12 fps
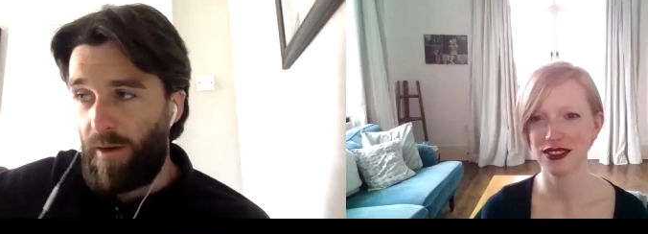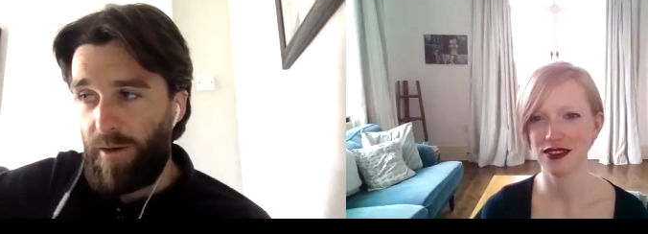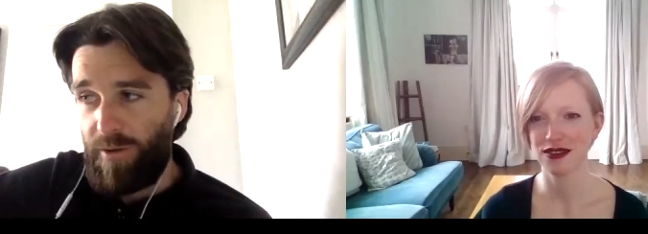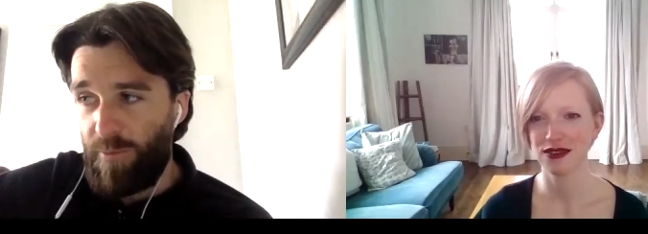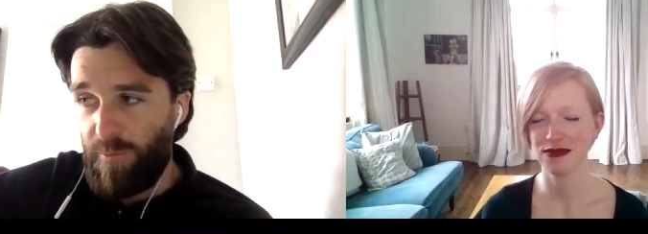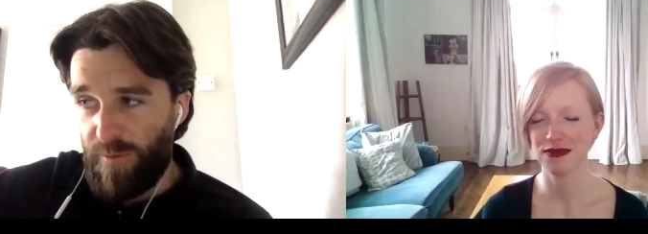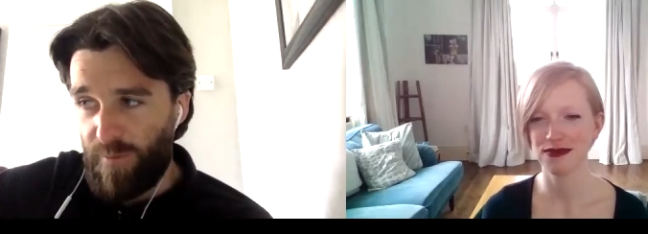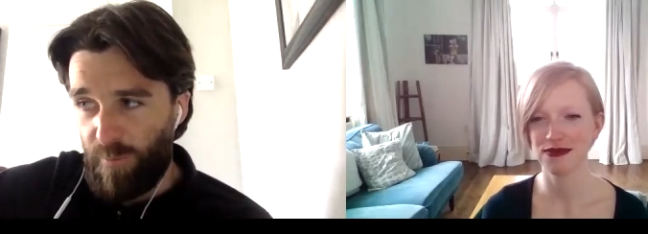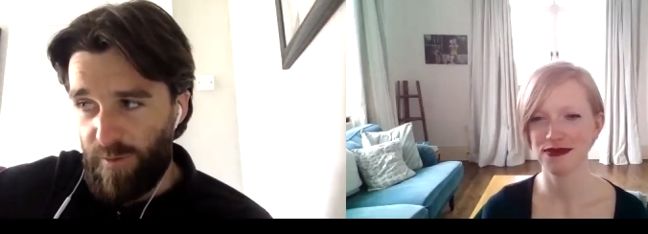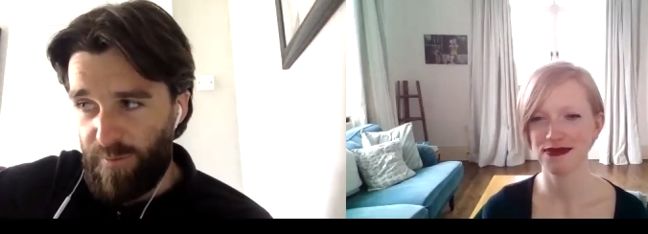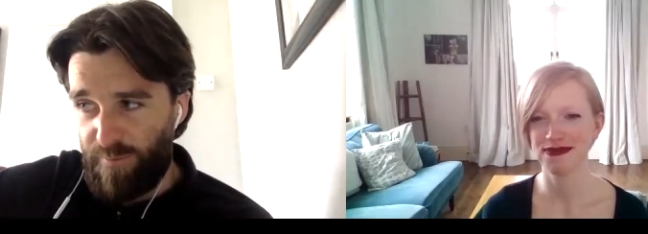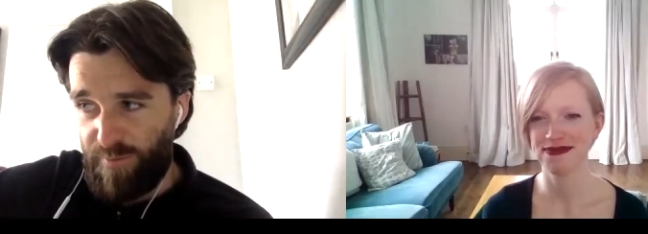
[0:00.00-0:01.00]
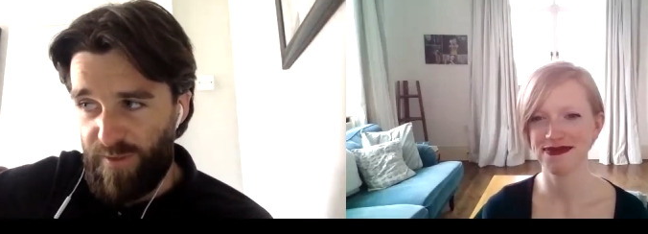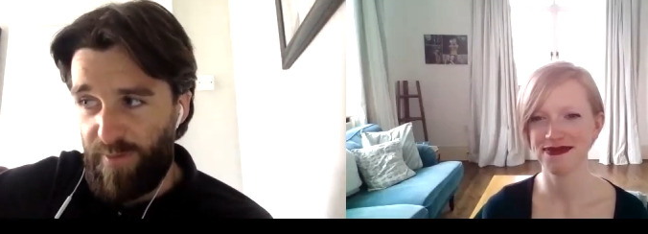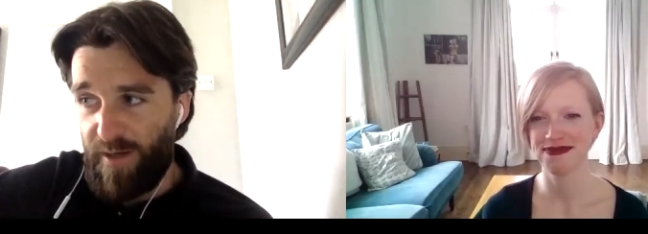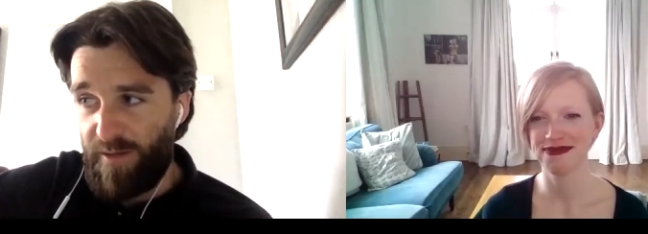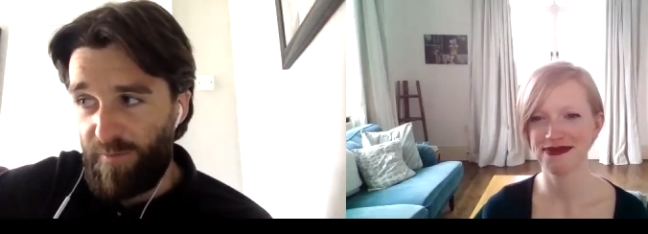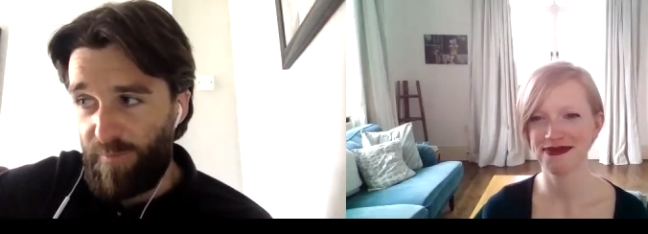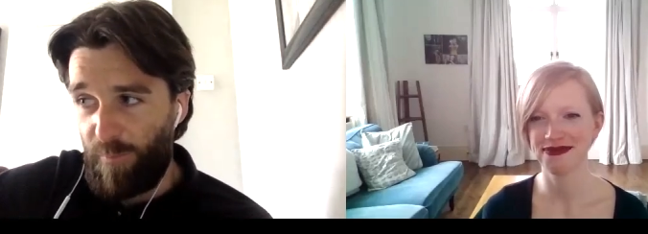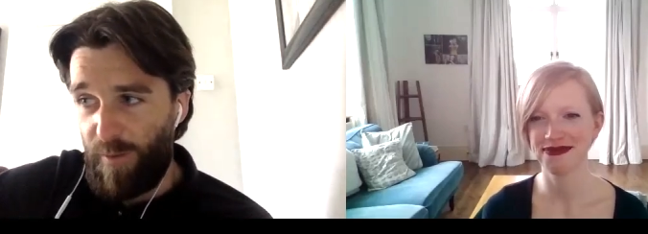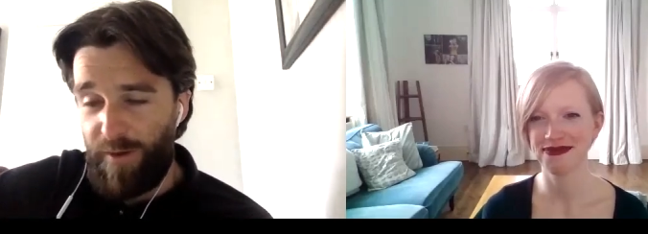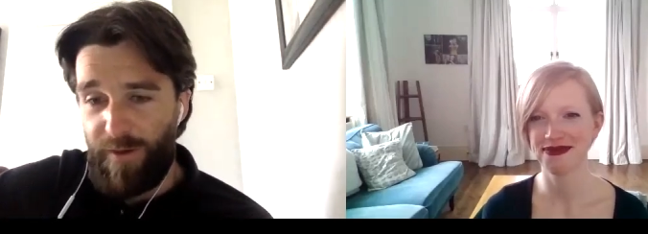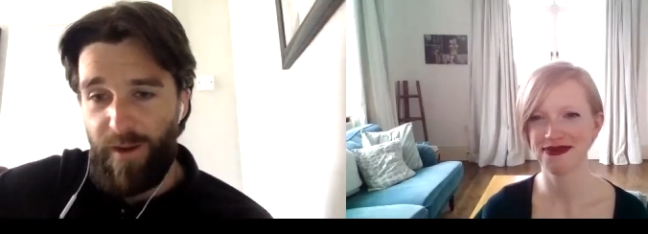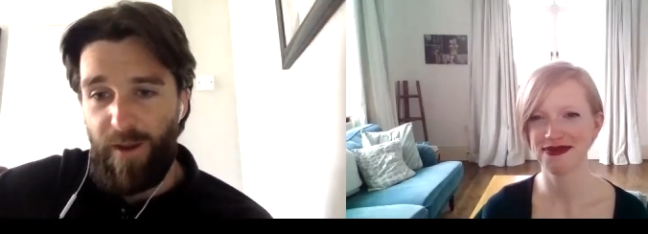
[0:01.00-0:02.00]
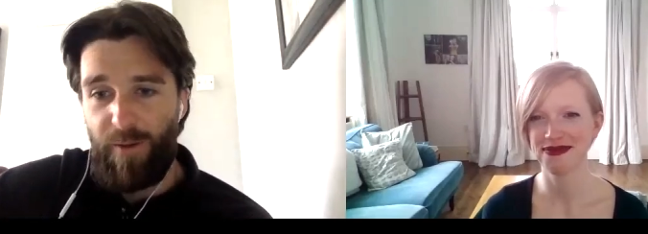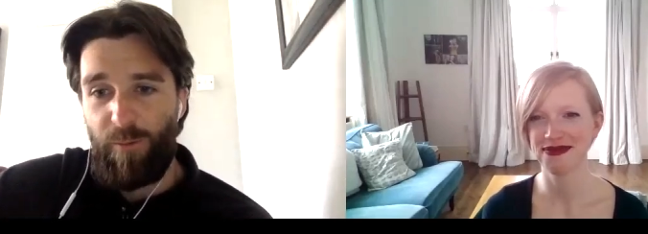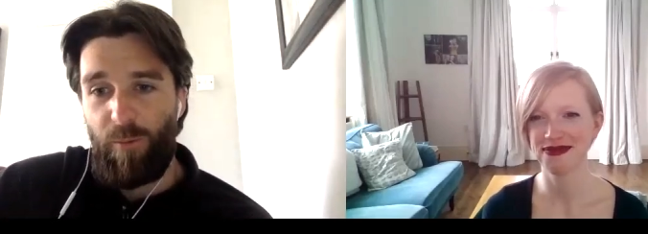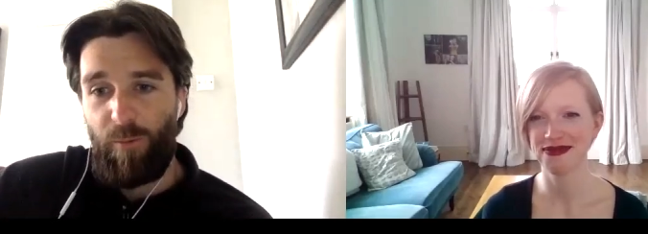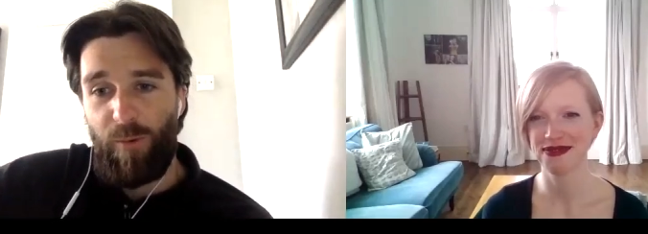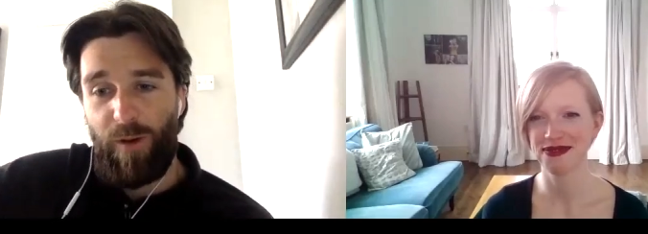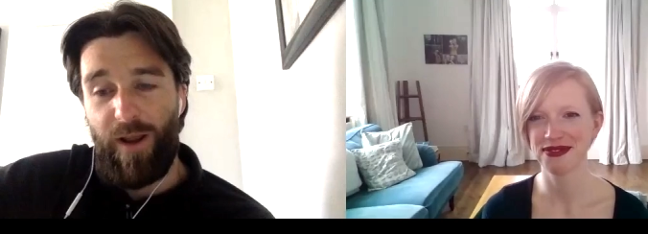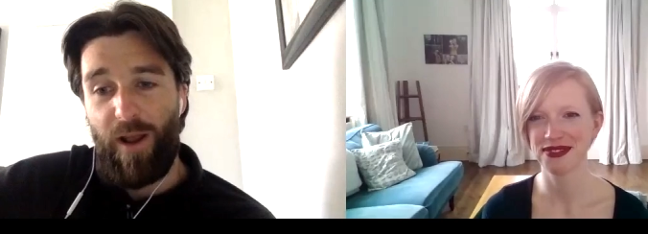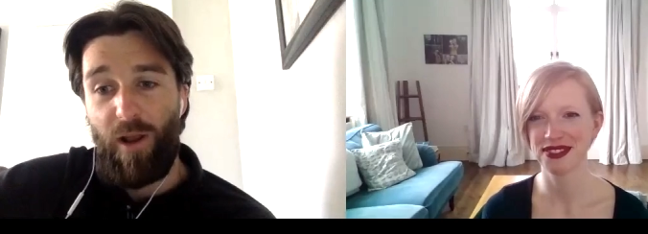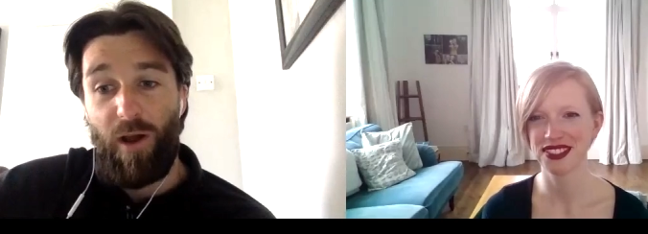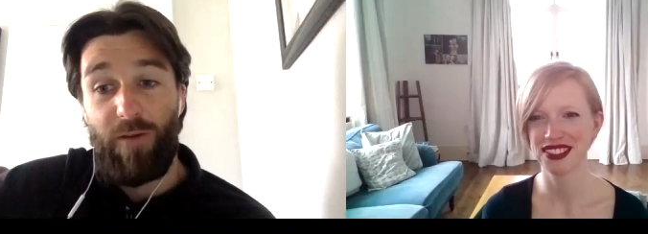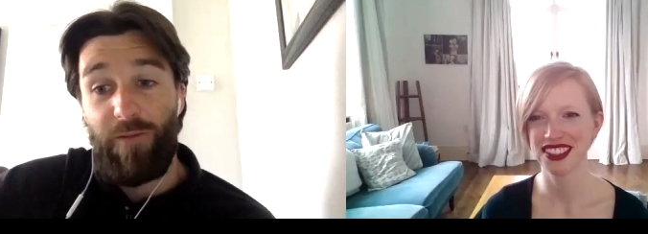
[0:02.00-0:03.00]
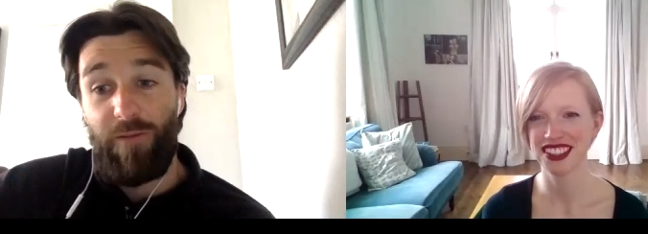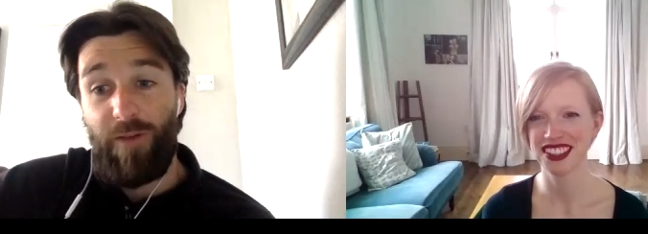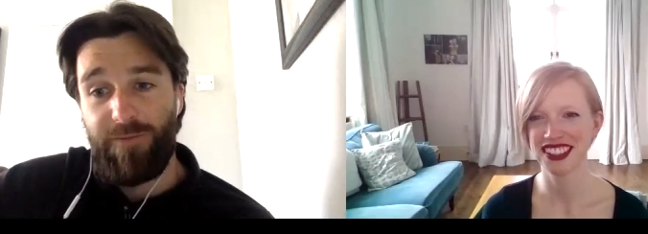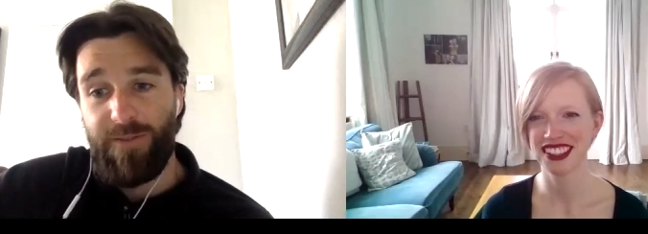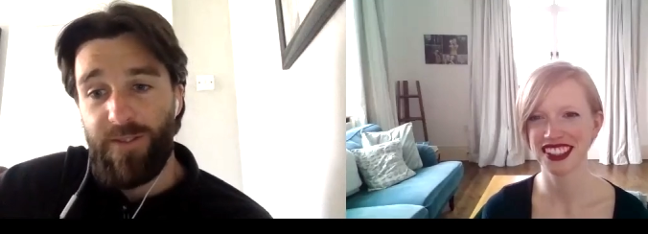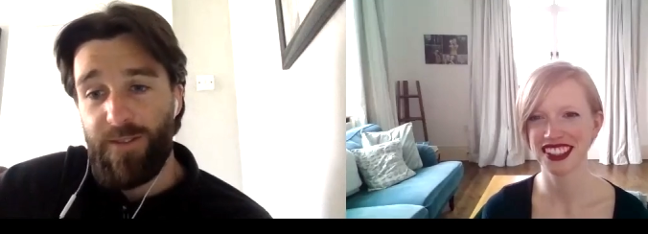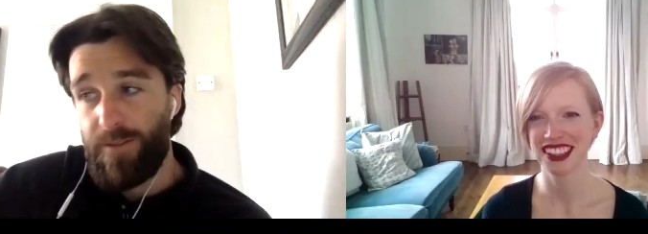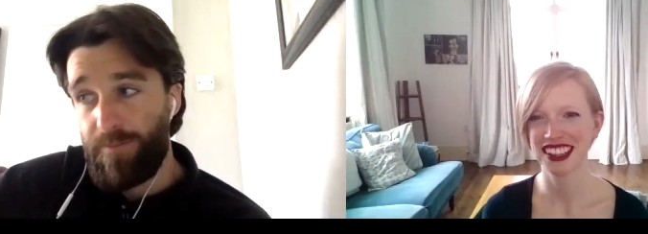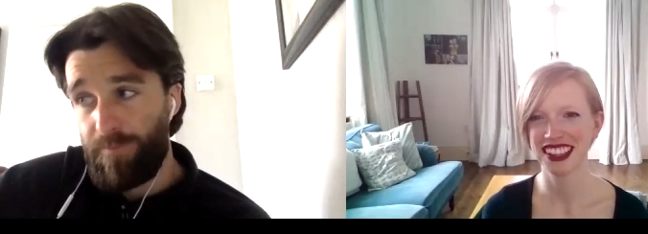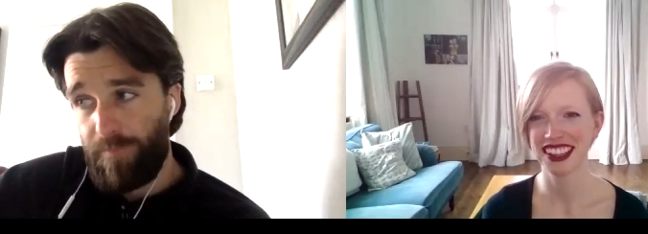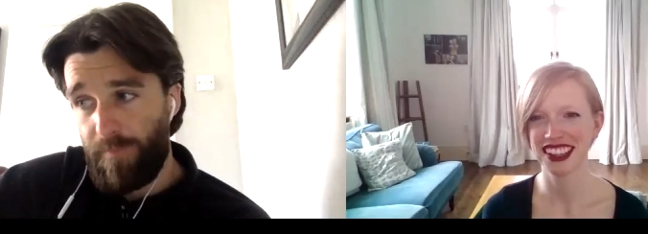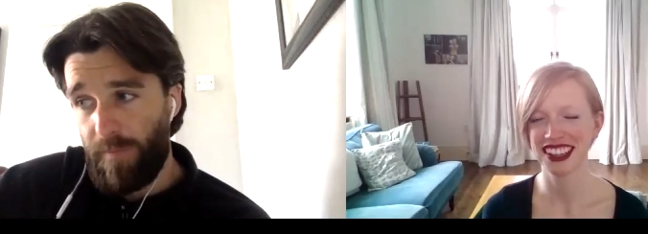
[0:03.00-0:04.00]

Speaker 1: I use the word perspective with, with a lot of emphasis.